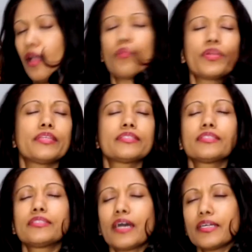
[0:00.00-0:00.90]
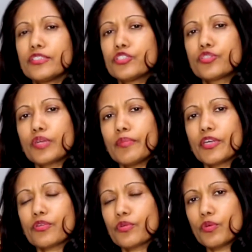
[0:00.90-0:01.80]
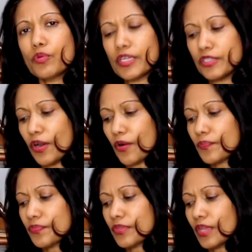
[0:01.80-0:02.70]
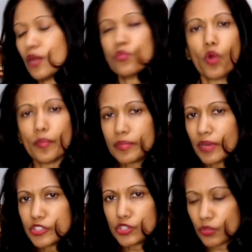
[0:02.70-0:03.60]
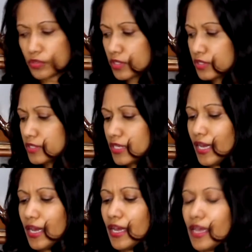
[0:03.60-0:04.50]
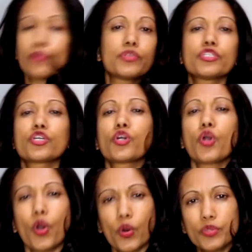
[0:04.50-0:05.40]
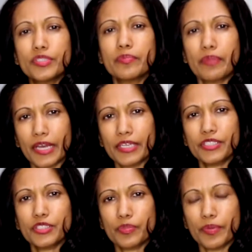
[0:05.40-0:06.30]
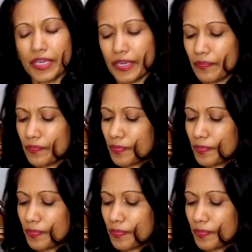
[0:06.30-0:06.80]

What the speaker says: With the sun streaming through the window and warming my shoulders, it was a cozy place to be.